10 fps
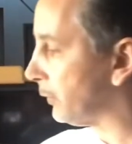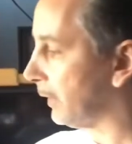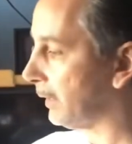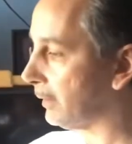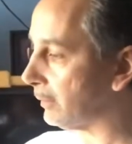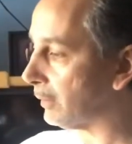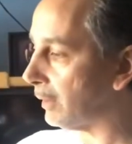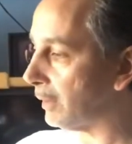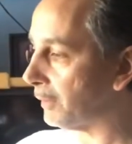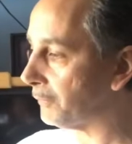setting
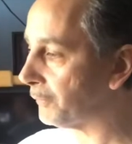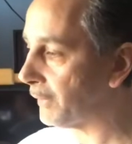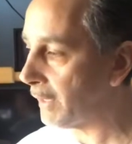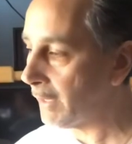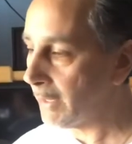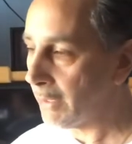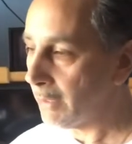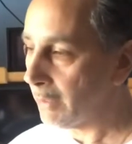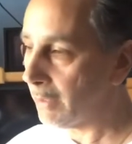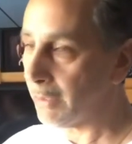of
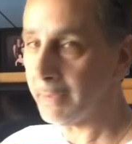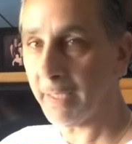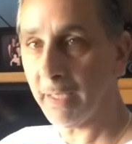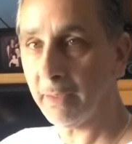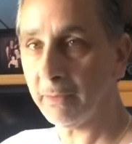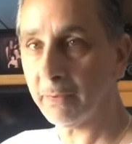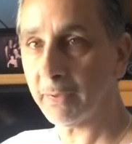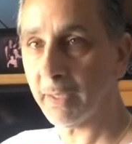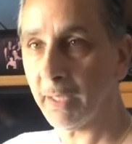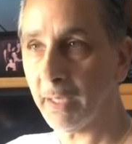
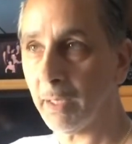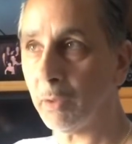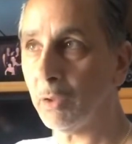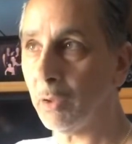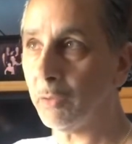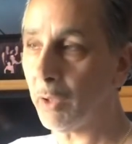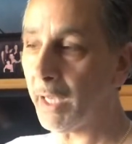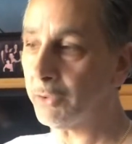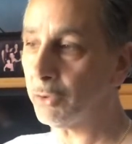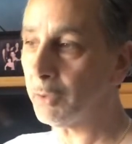dance, and I'm
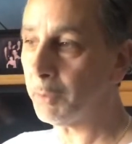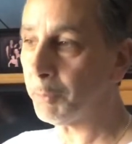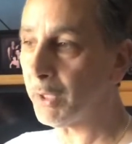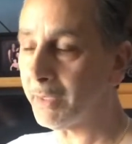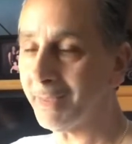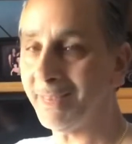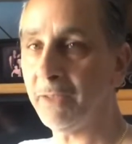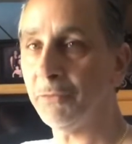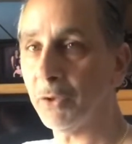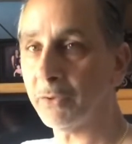actually going to put on the
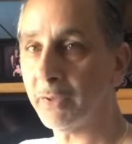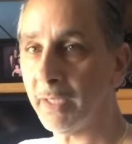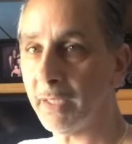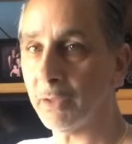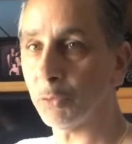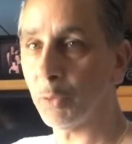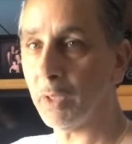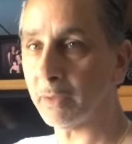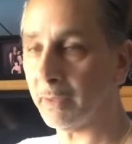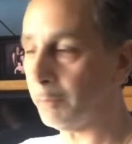default setting as well,
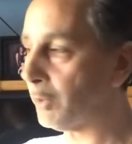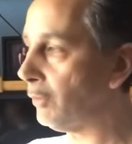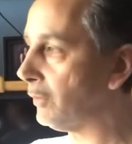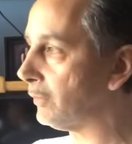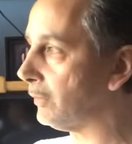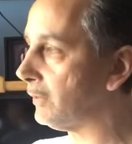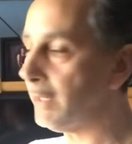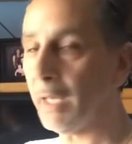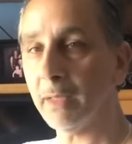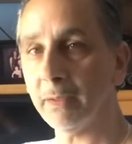because I'm curious to see
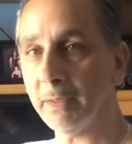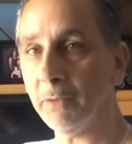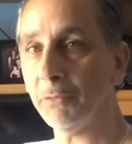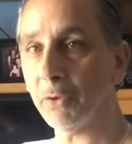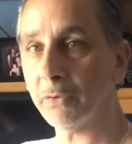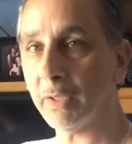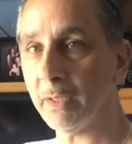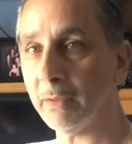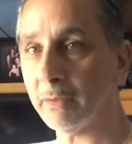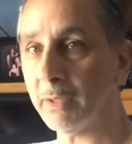how the default
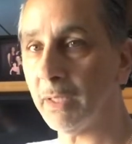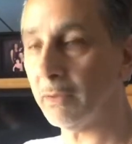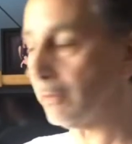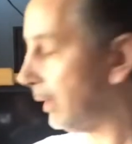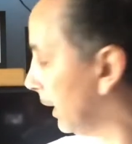settings sound.